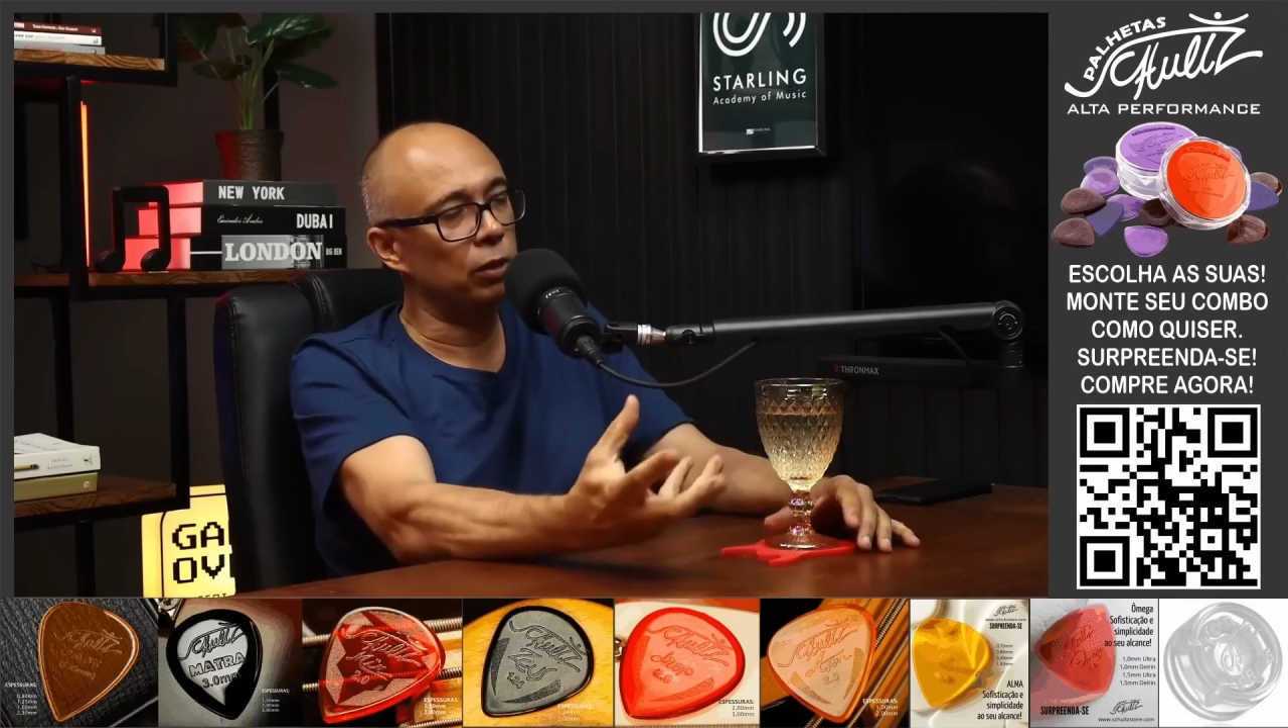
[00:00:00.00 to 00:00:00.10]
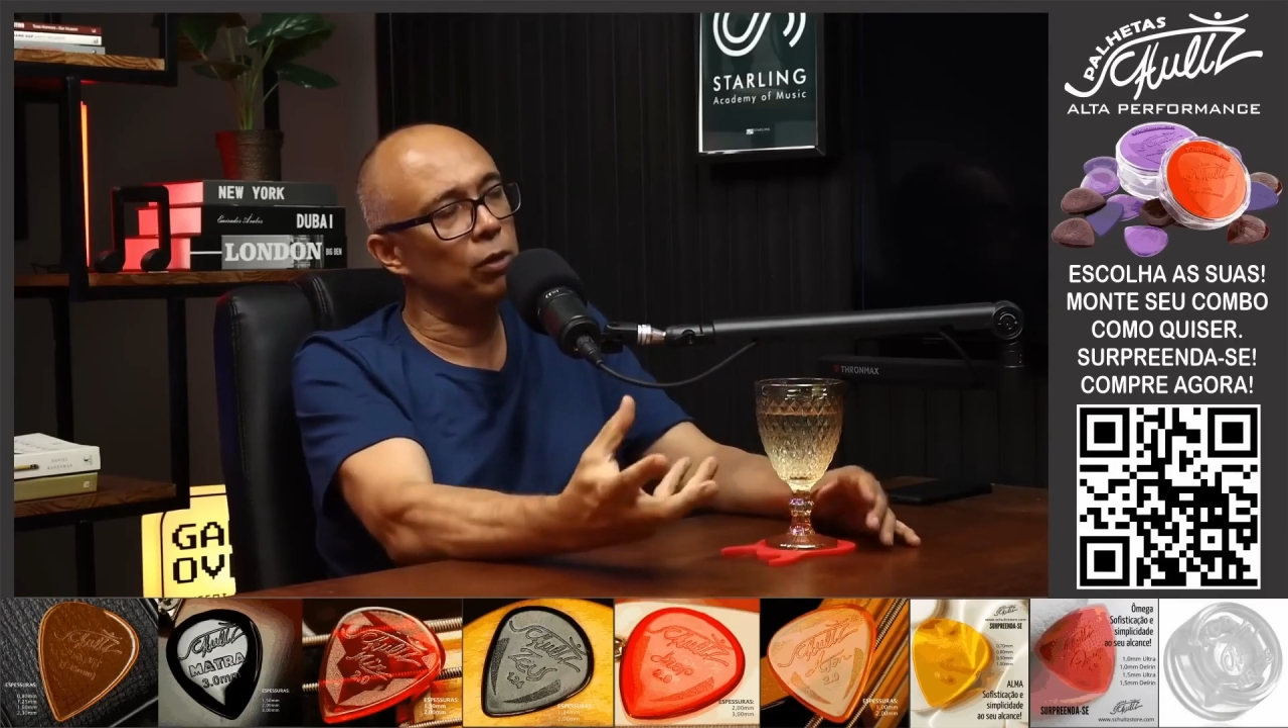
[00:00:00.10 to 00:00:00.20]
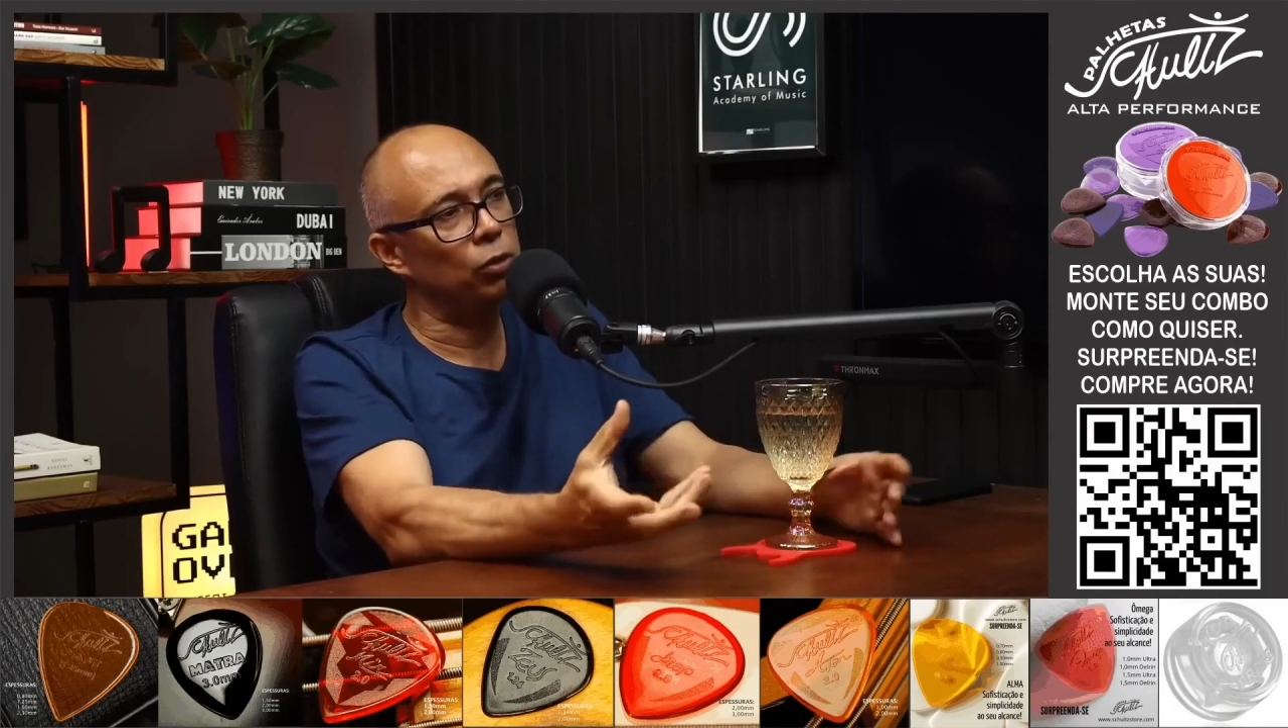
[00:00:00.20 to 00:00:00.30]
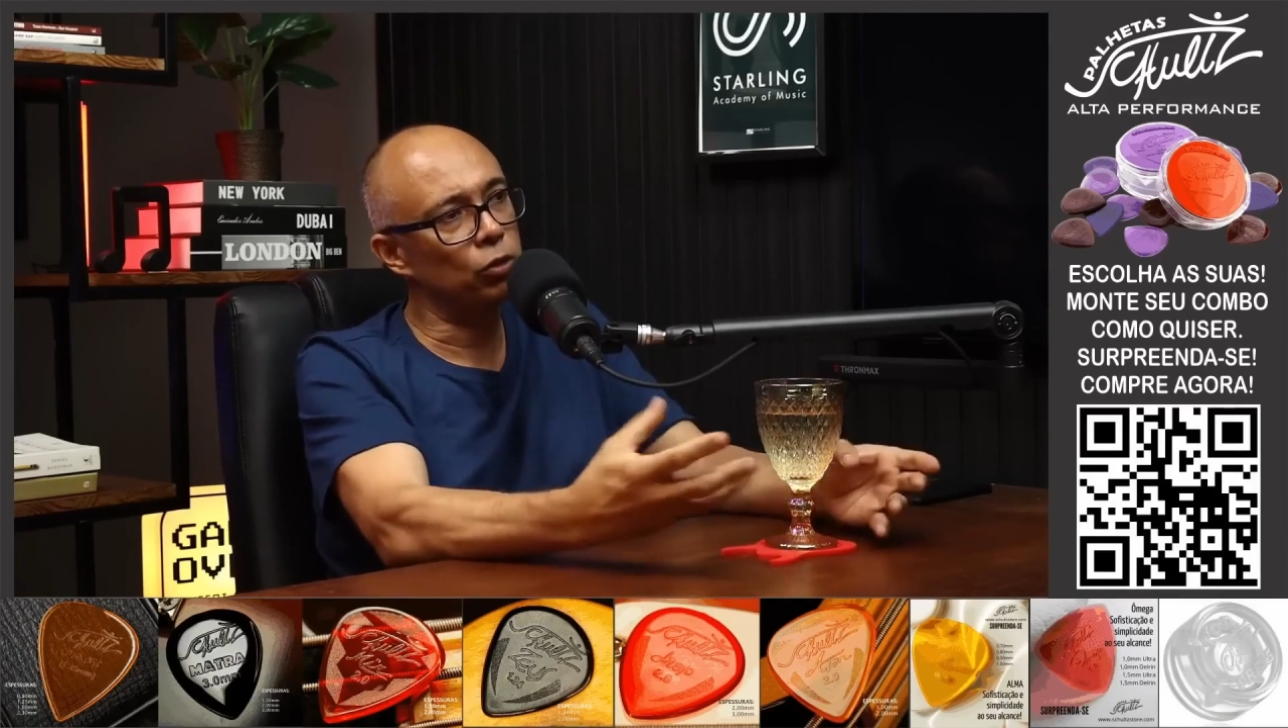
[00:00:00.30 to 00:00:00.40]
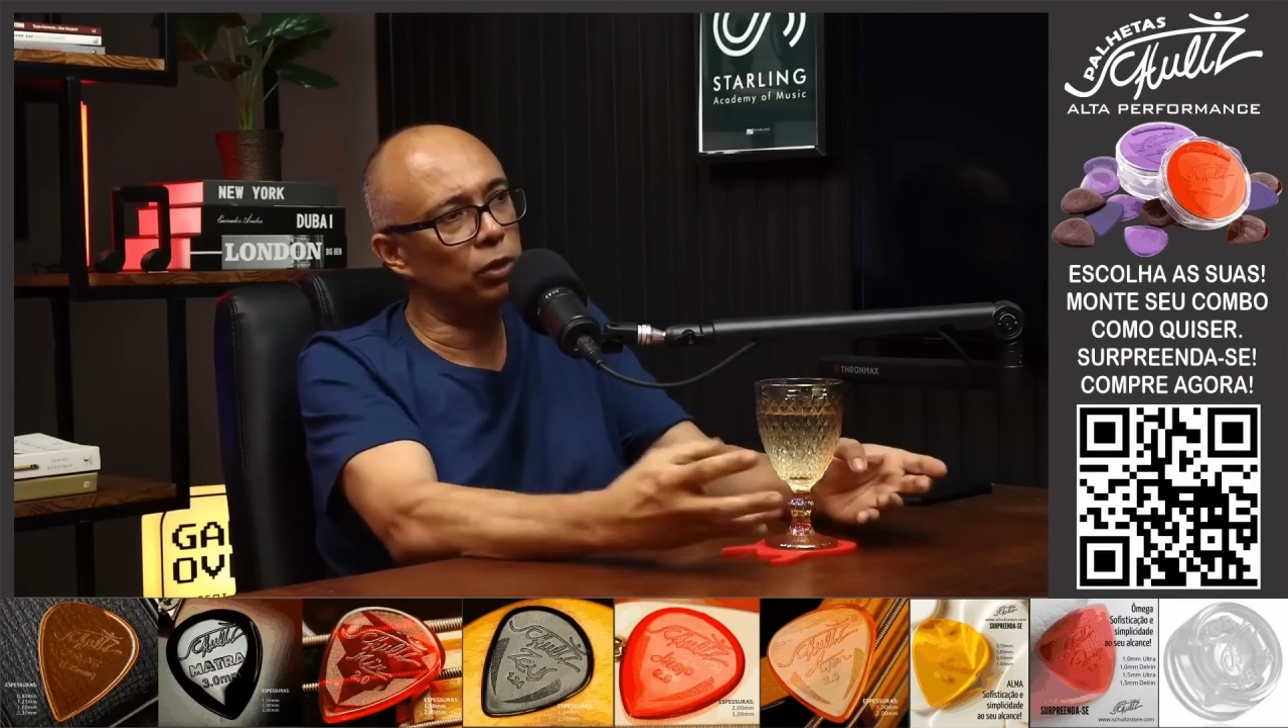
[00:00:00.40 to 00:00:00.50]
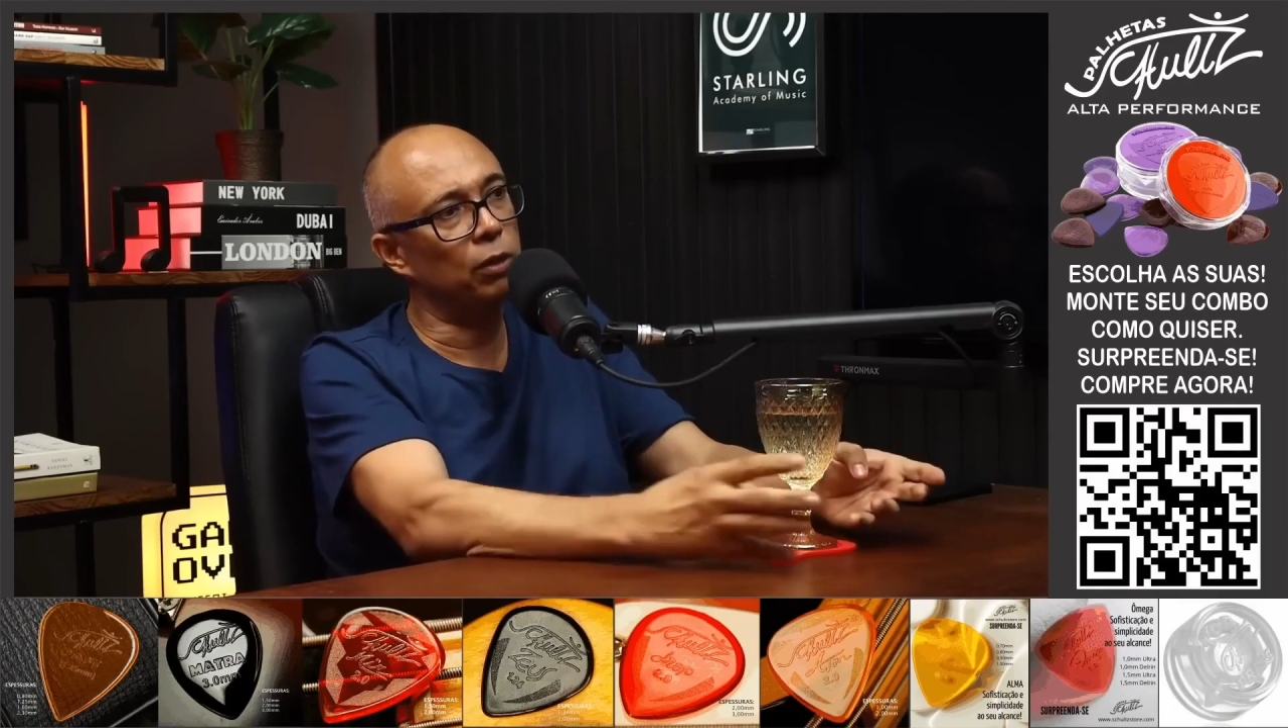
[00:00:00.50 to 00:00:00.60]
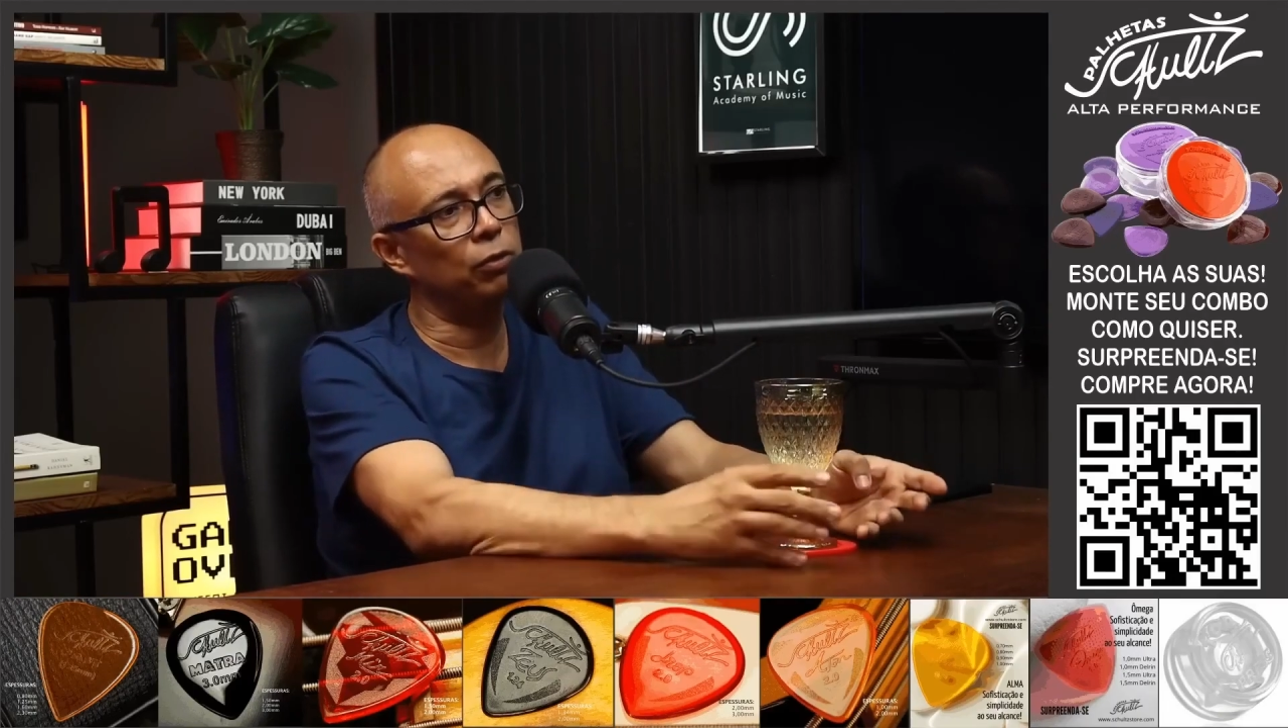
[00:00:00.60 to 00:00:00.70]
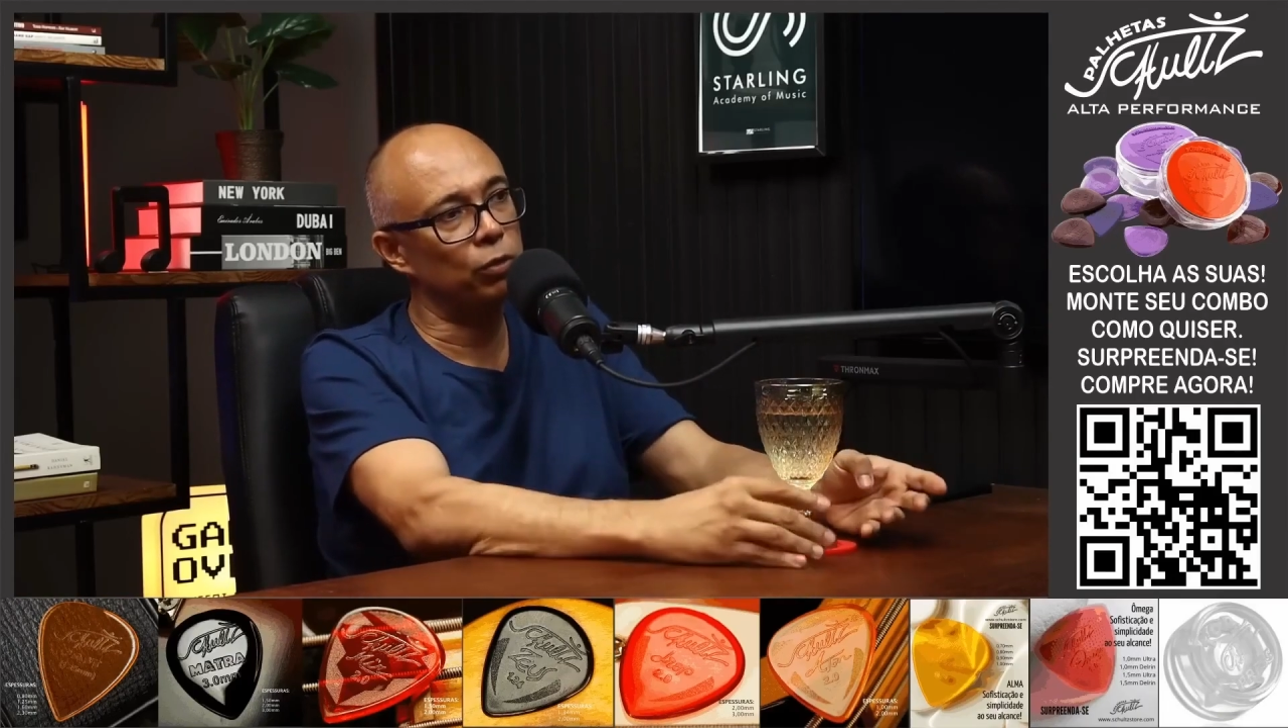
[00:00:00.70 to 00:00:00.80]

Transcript: you're looking for,